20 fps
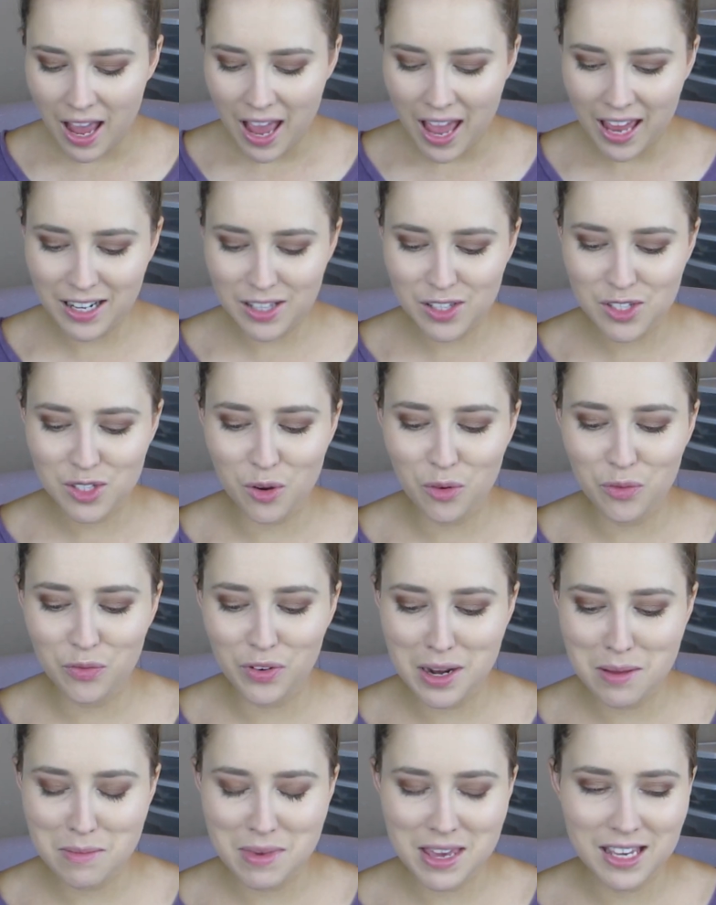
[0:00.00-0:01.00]
And it's so
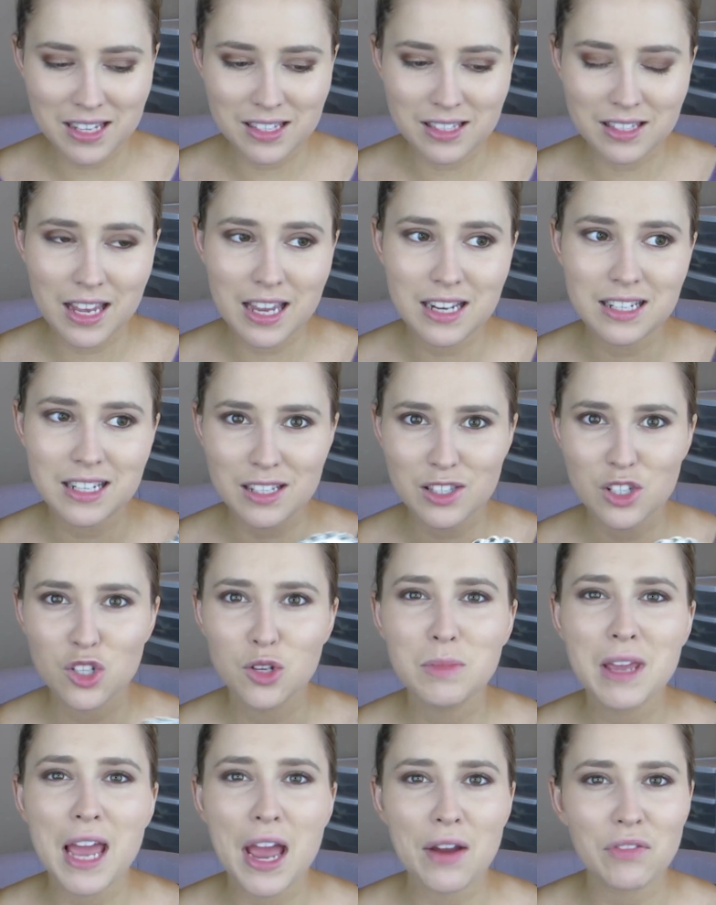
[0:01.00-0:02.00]
funny because it does it to
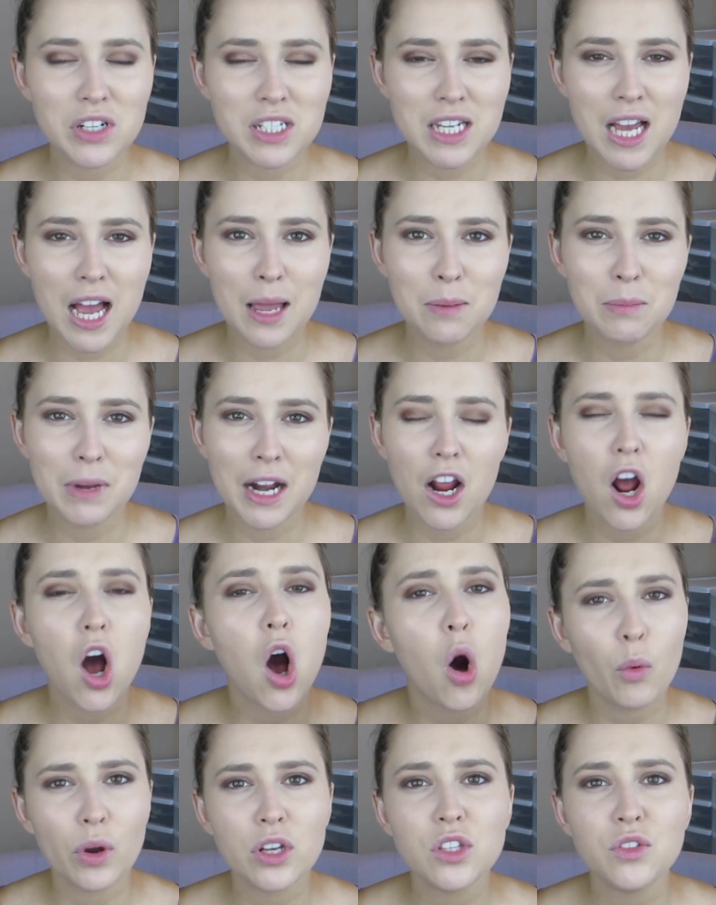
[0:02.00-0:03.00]
me every time and I
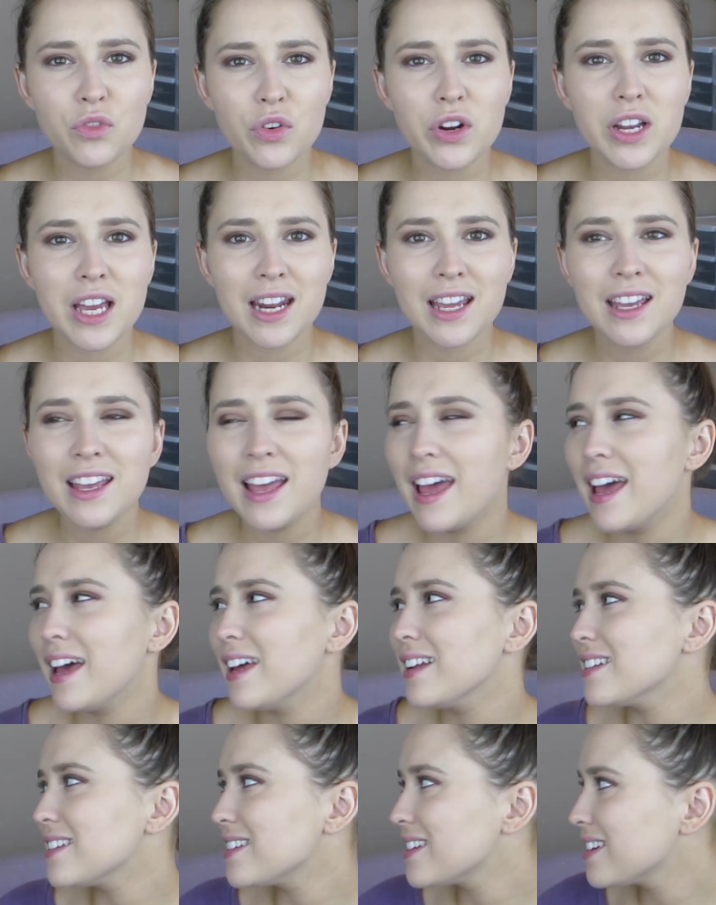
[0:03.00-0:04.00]
always forget it,
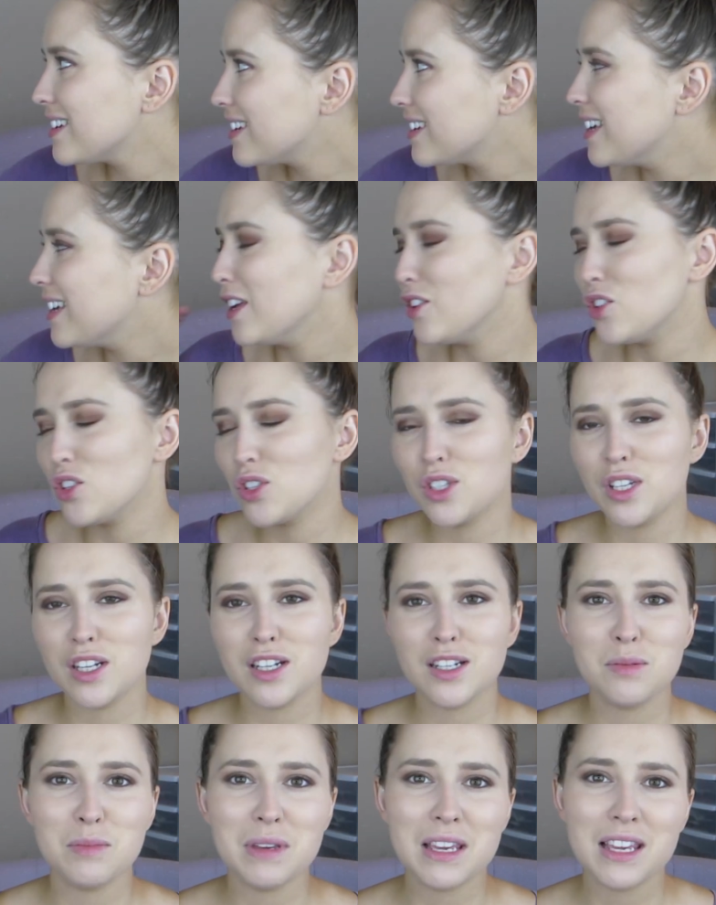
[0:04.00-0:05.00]
and just did
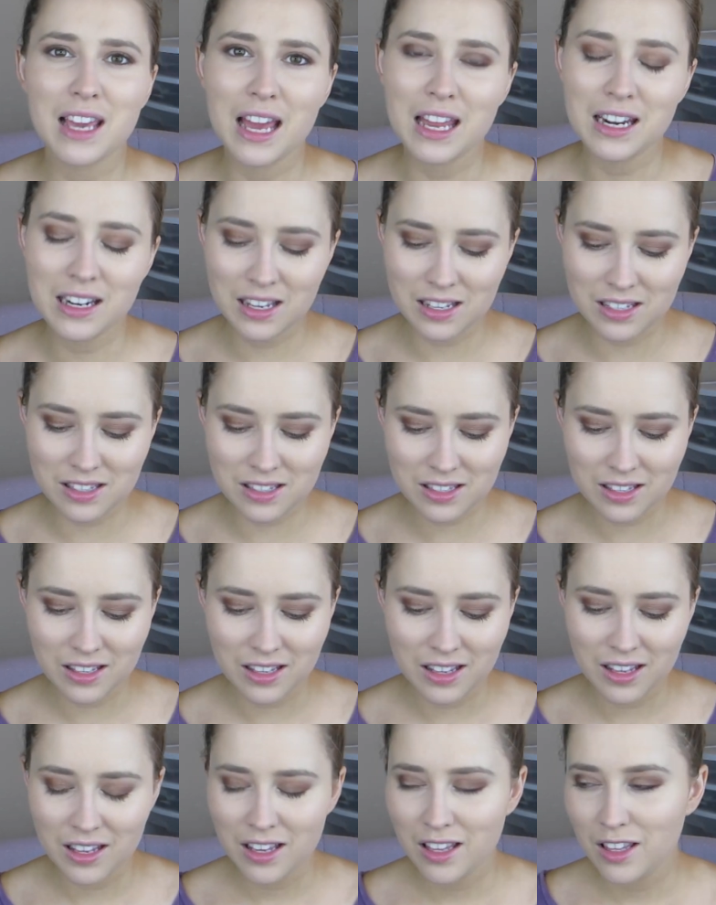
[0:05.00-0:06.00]
it to me again because
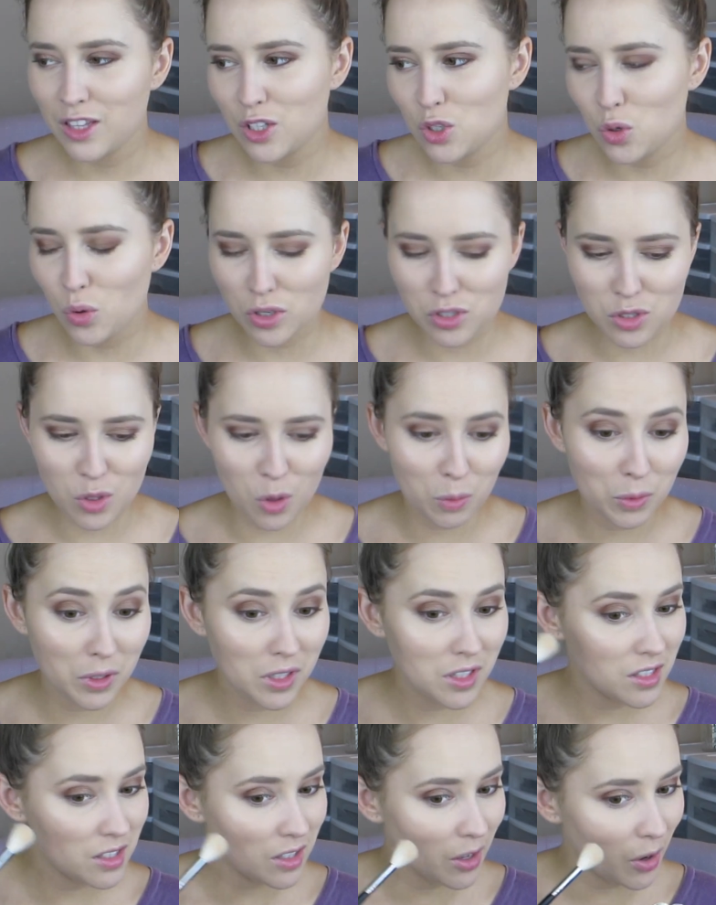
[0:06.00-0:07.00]
the door is
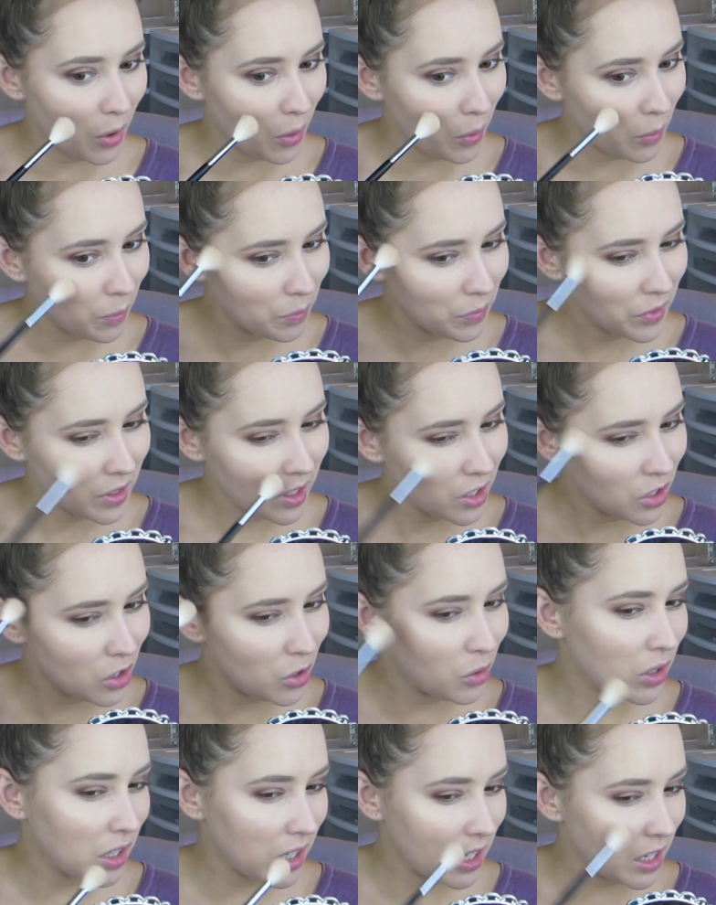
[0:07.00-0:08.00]
open so
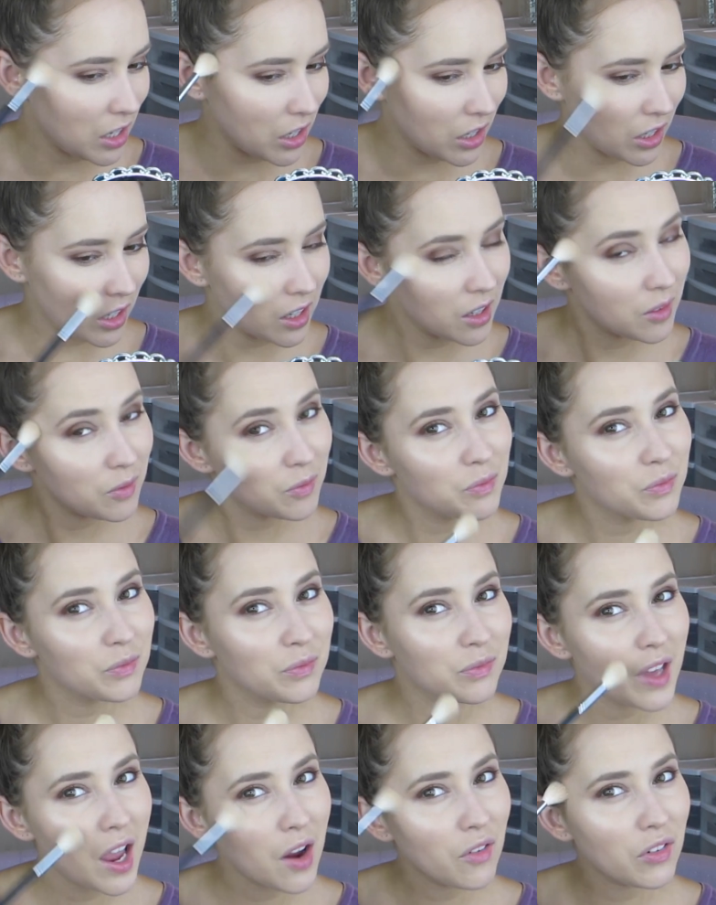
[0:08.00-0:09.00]
you can hear
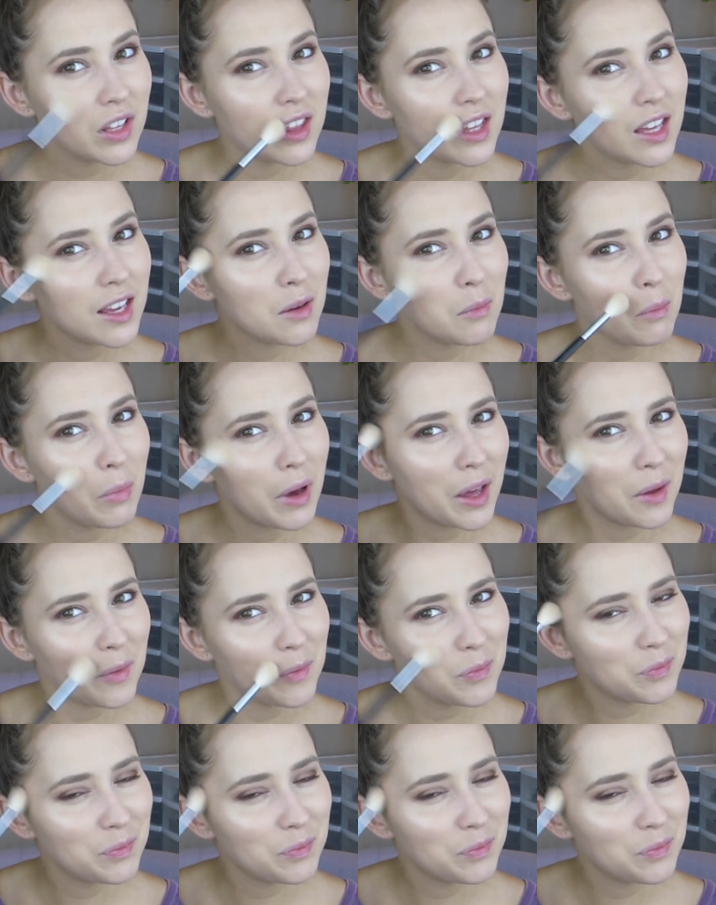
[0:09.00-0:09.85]
everything, but